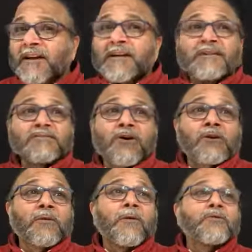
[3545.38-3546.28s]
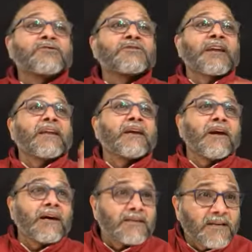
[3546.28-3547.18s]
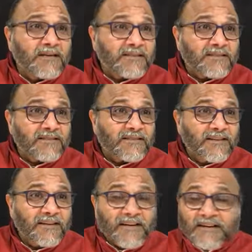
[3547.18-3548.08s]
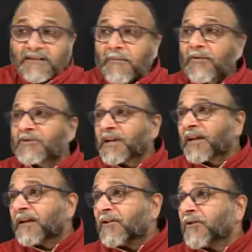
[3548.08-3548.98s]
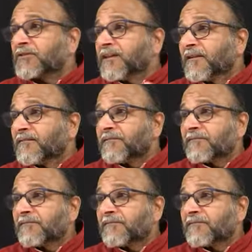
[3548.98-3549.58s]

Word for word: It is not about checking others. It is about checking yourself.